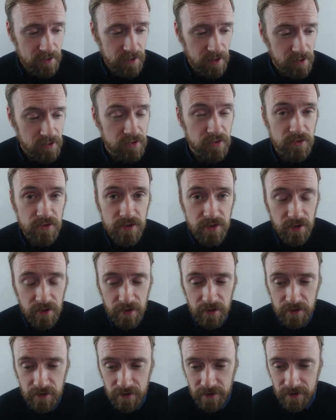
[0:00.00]
As you
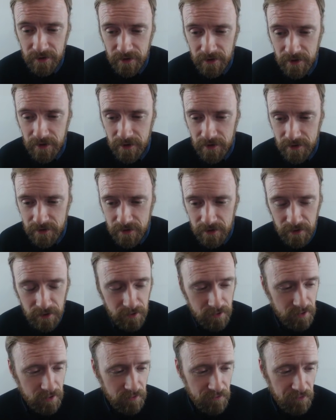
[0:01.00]
saw, it's a
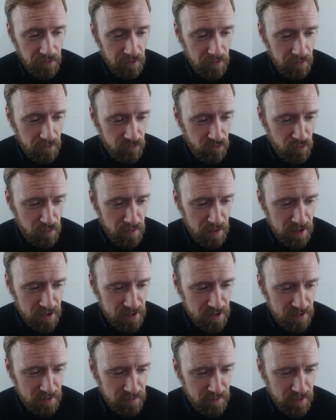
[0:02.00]
little difficult for me
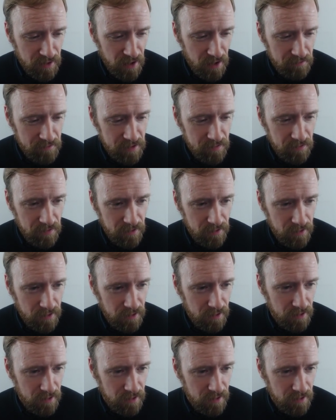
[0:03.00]
sometimes, but